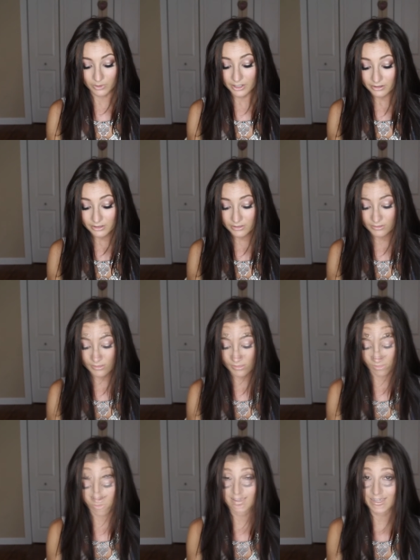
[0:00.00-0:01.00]
wear it,
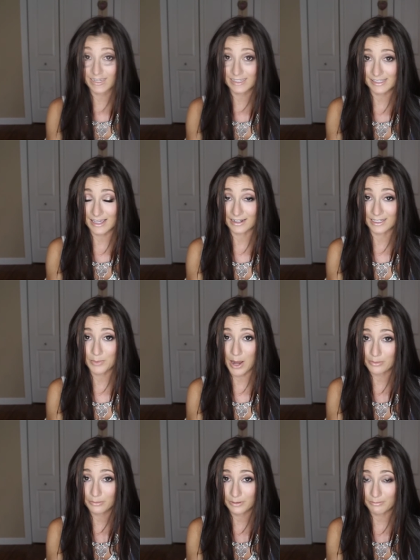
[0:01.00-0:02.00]
so like I said, it's
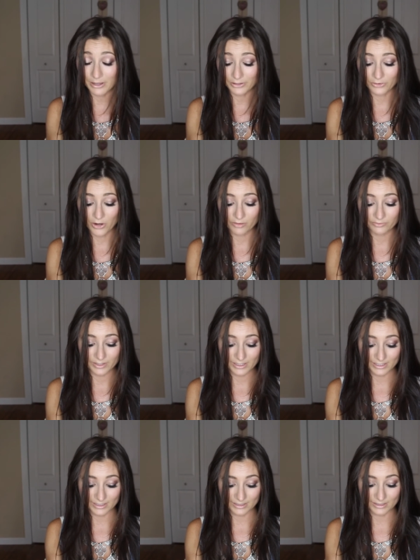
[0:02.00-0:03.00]
probably better off
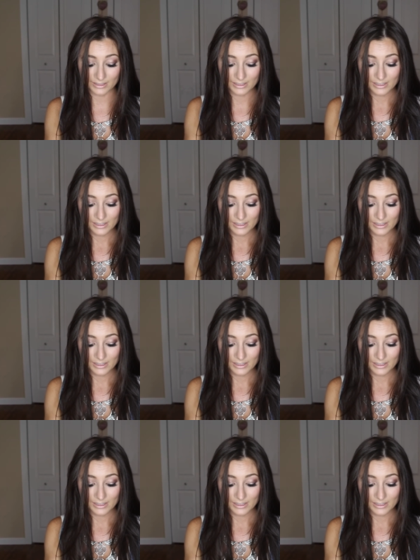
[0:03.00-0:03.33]
in